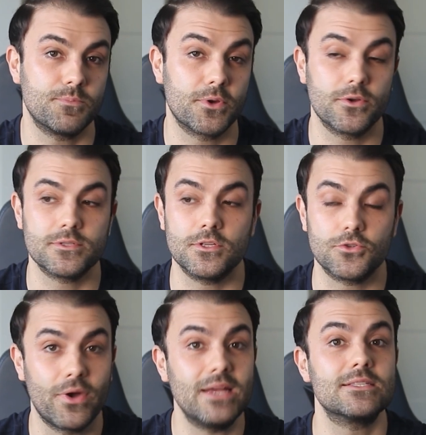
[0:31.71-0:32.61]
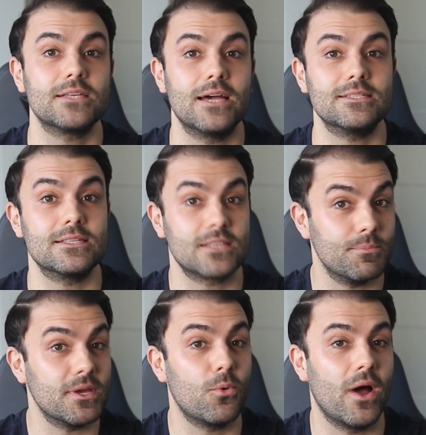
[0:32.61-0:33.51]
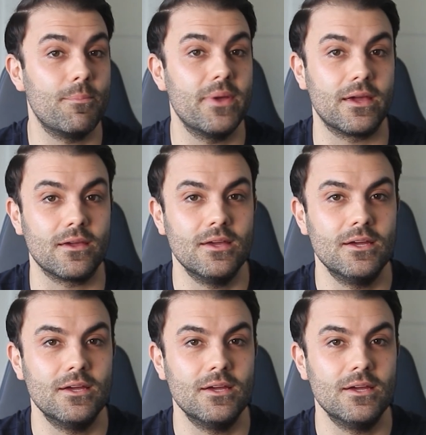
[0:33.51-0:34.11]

because the trade sizes can be quite big.